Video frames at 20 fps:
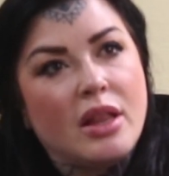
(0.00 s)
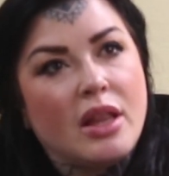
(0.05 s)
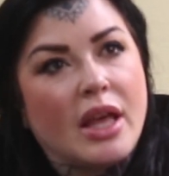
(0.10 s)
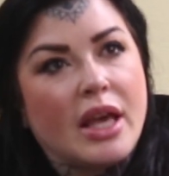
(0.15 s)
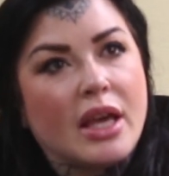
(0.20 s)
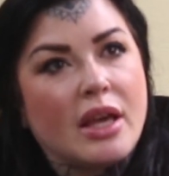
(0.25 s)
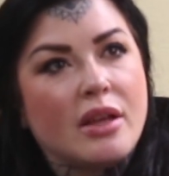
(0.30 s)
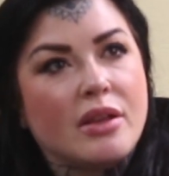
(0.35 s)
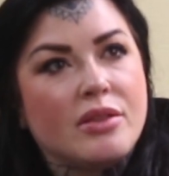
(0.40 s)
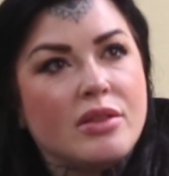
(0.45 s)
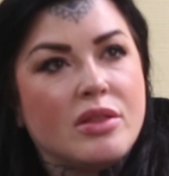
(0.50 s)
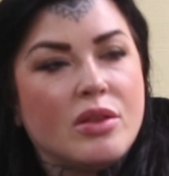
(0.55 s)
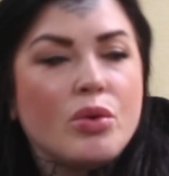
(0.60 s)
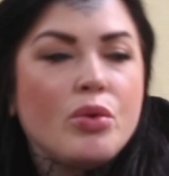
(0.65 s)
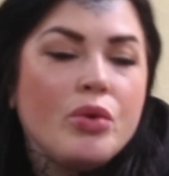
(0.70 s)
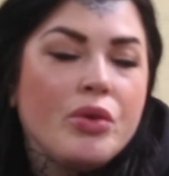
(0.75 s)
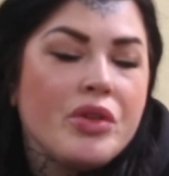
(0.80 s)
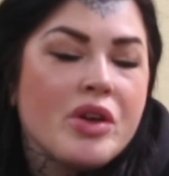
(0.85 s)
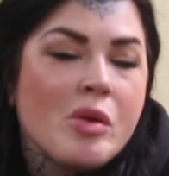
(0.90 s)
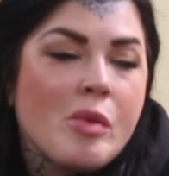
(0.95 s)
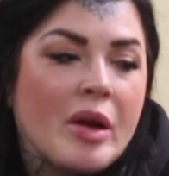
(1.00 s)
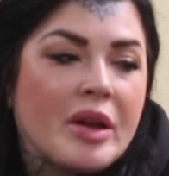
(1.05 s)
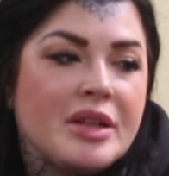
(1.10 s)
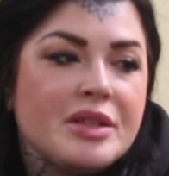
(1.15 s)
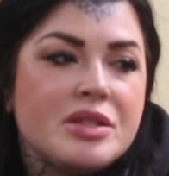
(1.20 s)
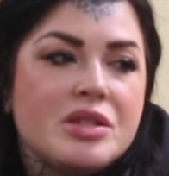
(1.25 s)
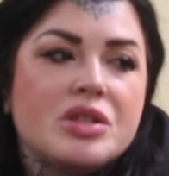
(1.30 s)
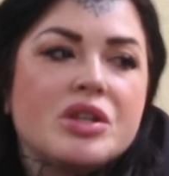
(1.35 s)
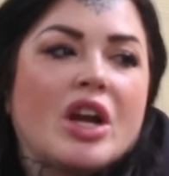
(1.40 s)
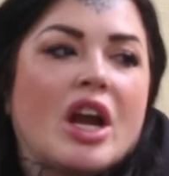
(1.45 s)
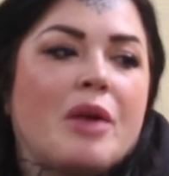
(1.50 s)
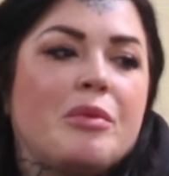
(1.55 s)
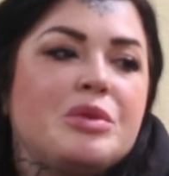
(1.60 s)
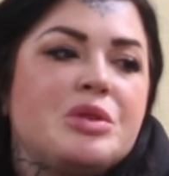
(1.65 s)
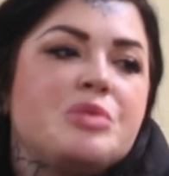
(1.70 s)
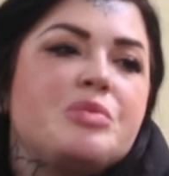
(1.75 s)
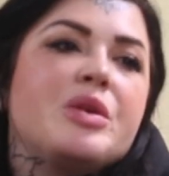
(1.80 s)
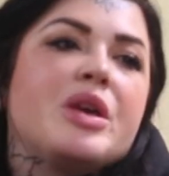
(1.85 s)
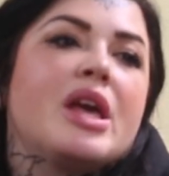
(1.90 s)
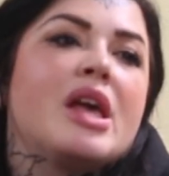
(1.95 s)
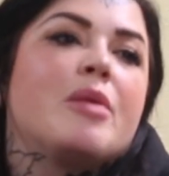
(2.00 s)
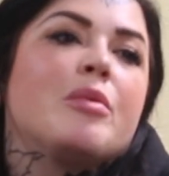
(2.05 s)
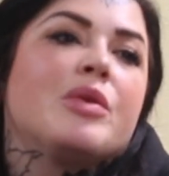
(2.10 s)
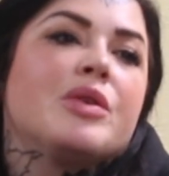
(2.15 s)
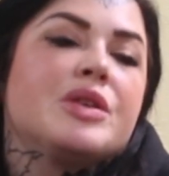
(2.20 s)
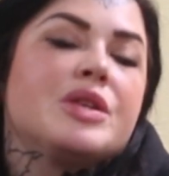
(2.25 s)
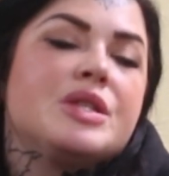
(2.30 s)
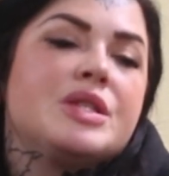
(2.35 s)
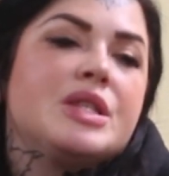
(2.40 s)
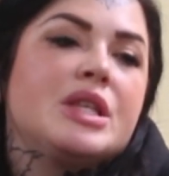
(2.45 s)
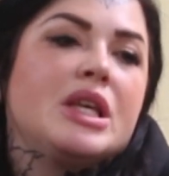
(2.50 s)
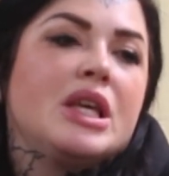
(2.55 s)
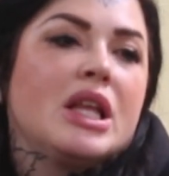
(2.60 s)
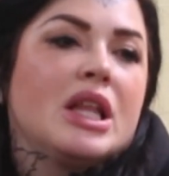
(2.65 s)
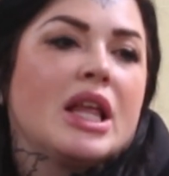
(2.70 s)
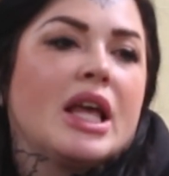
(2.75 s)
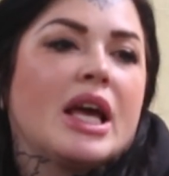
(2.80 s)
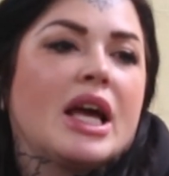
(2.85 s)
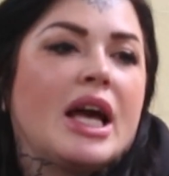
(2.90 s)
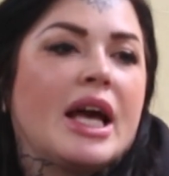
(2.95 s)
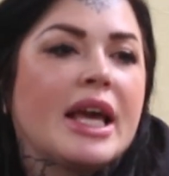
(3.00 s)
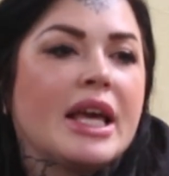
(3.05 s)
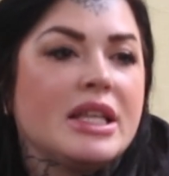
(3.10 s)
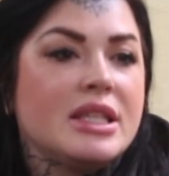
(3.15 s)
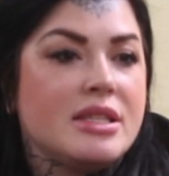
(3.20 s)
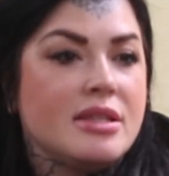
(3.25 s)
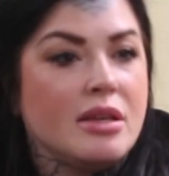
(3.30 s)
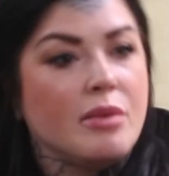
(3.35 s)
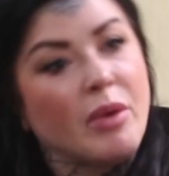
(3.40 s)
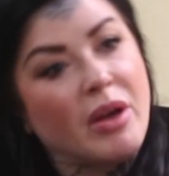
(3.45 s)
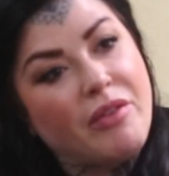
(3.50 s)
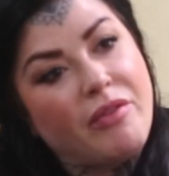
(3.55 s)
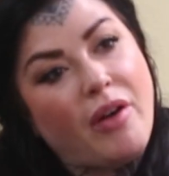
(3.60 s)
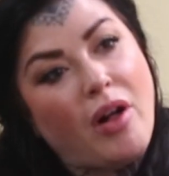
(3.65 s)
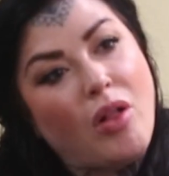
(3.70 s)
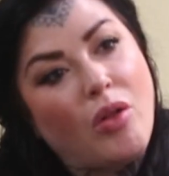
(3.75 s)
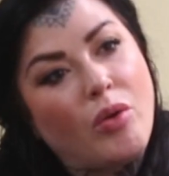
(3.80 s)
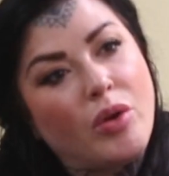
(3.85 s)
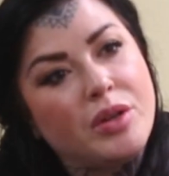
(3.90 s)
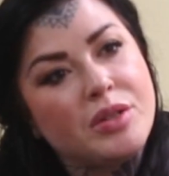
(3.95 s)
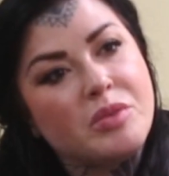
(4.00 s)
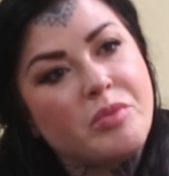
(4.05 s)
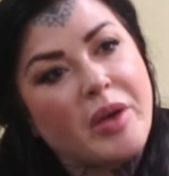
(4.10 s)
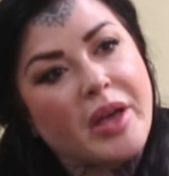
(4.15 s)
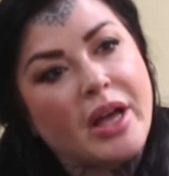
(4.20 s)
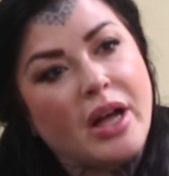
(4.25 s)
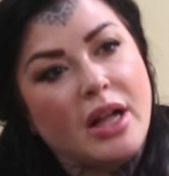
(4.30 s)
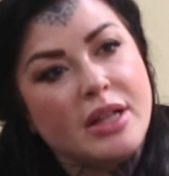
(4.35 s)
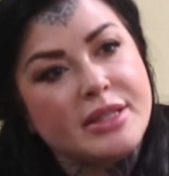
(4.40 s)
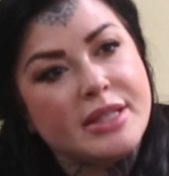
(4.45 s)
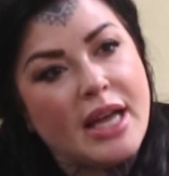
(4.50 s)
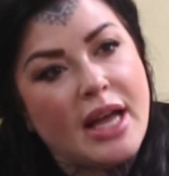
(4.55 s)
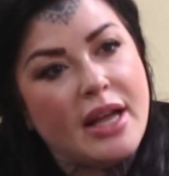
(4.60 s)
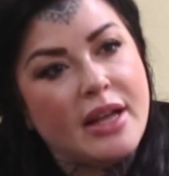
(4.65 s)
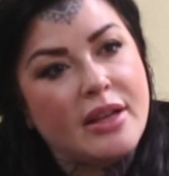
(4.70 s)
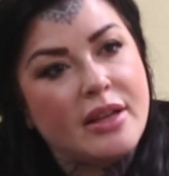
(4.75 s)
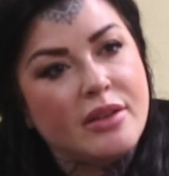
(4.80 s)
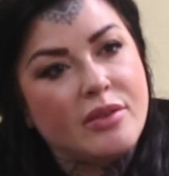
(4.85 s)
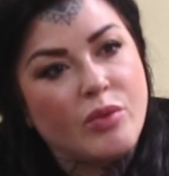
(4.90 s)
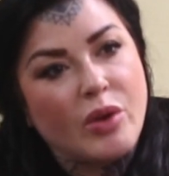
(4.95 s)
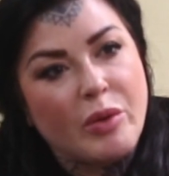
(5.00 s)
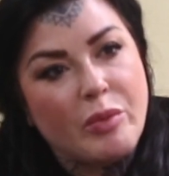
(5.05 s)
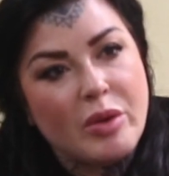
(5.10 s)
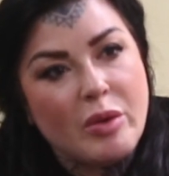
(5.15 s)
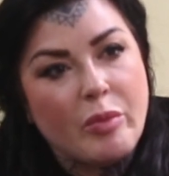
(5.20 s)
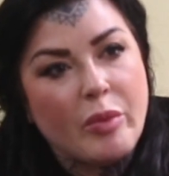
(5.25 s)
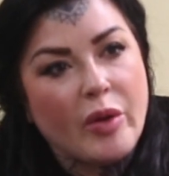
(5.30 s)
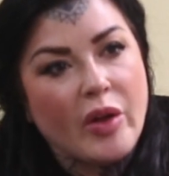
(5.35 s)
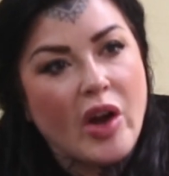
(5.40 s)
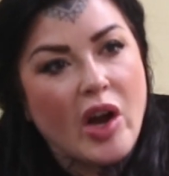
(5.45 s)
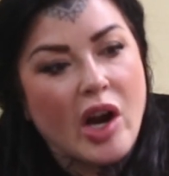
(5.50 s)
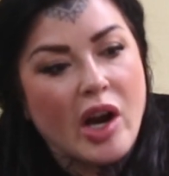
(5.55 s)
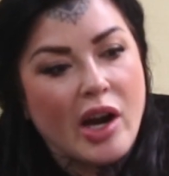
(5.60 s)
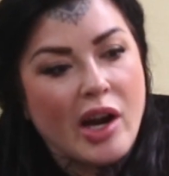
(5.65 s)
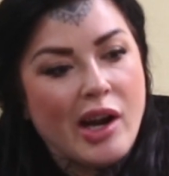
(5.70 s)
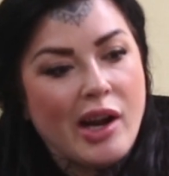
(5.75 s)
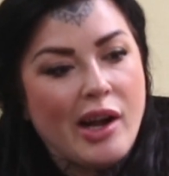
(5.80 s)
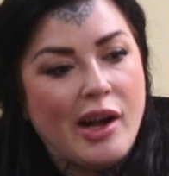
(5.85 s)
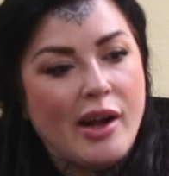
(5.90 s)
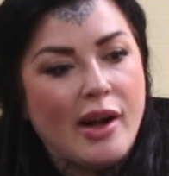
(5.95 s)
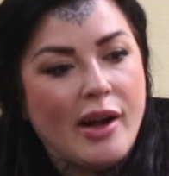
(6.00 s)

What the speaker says: Like, the cool thing about Instagram is being able to see, like, I can see my followers and my content and where people are.